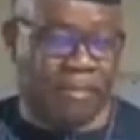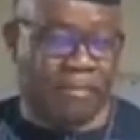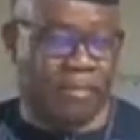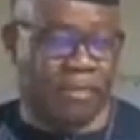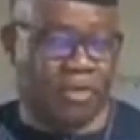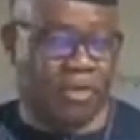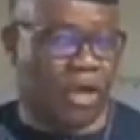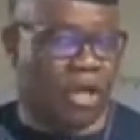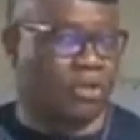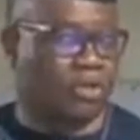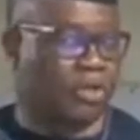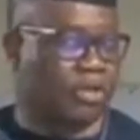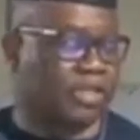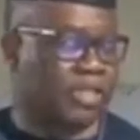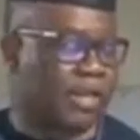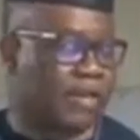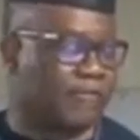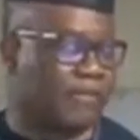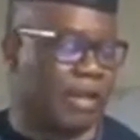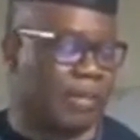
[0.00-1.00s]
them not to
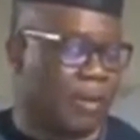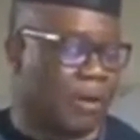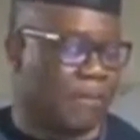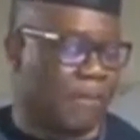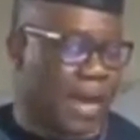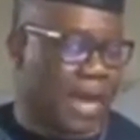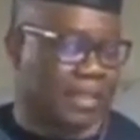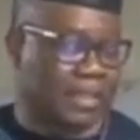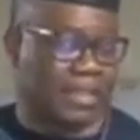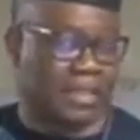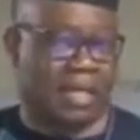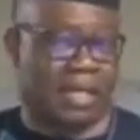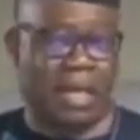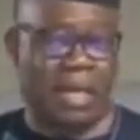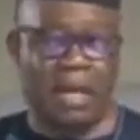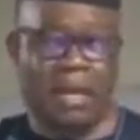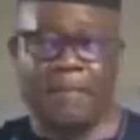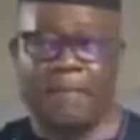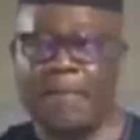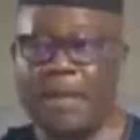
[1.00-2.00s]
serve Labour Party,
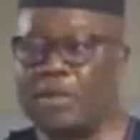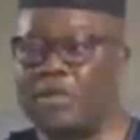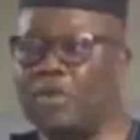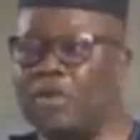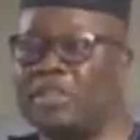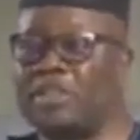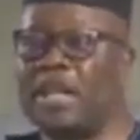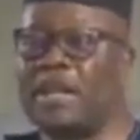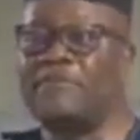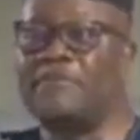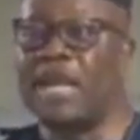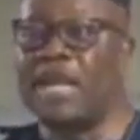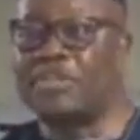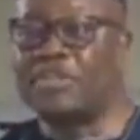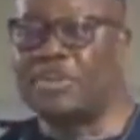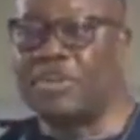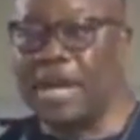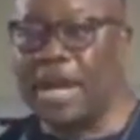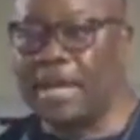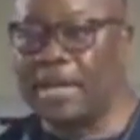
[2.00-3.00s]
but to serve
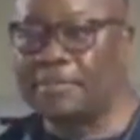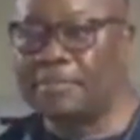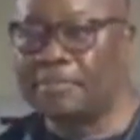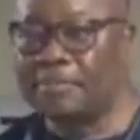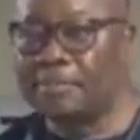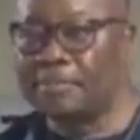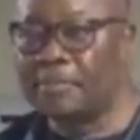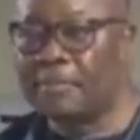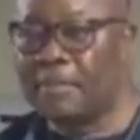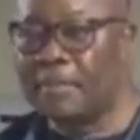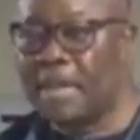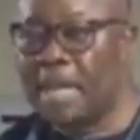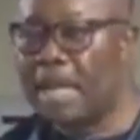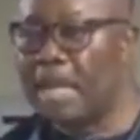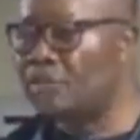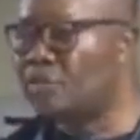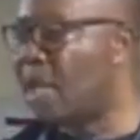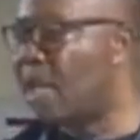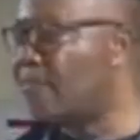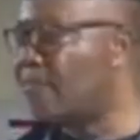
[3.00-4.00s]
Nigeria.
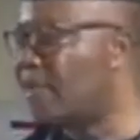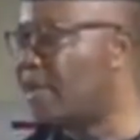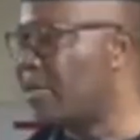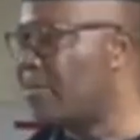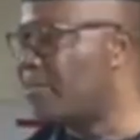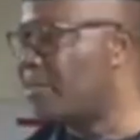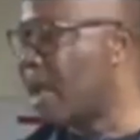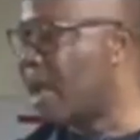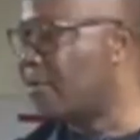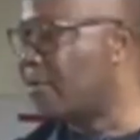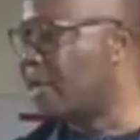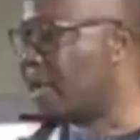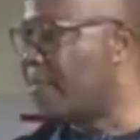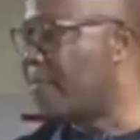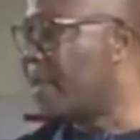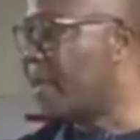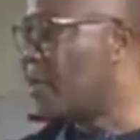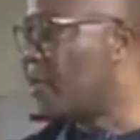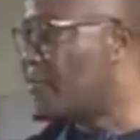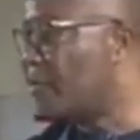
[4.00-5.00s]
That is why I'm very proud
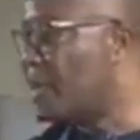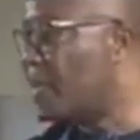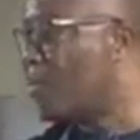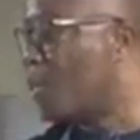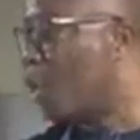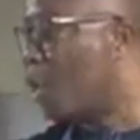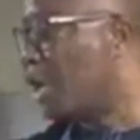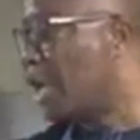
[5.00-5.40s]
that many of them